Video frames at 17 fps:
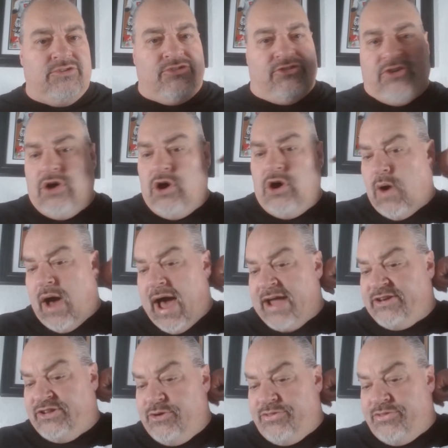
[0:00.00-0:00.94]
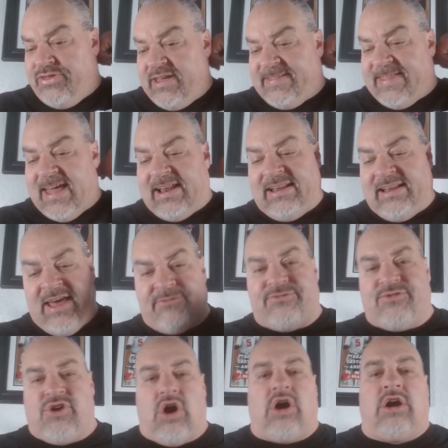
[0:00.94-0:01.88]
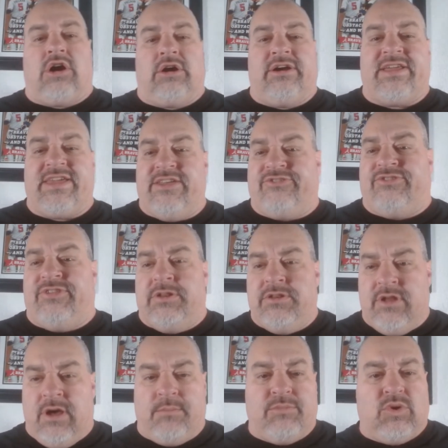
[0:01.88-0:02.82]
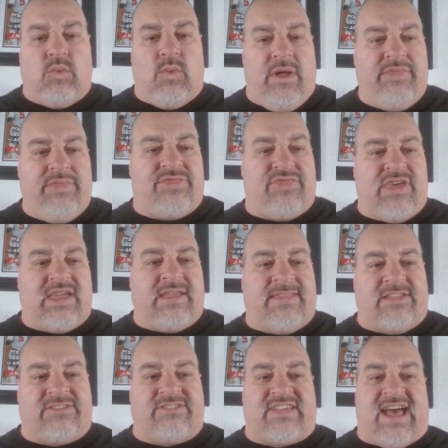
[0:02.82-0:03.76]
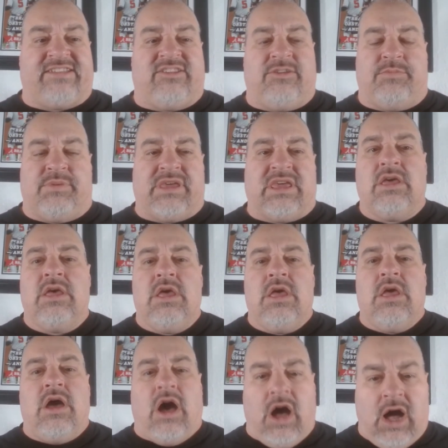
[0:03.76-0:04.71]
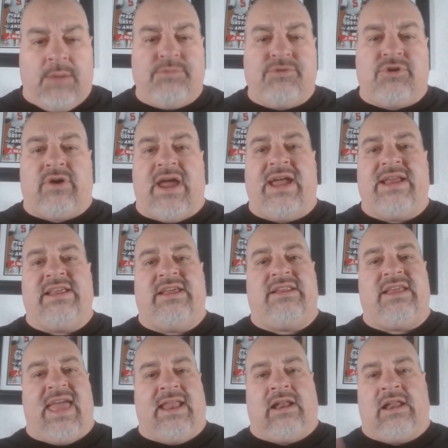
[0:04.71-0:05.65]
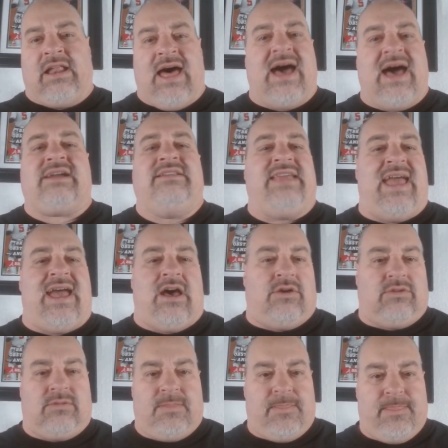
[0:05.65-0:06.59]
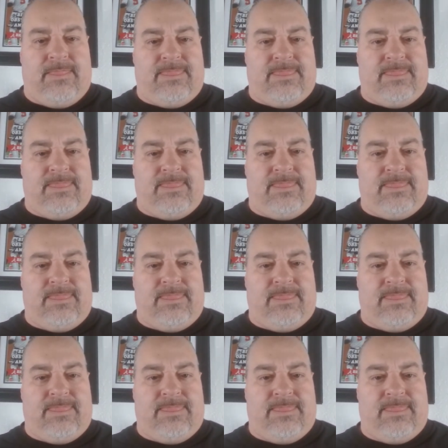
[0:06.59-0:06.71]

So I do think that left guard is the number one thing that's got to be upgraded and locked down.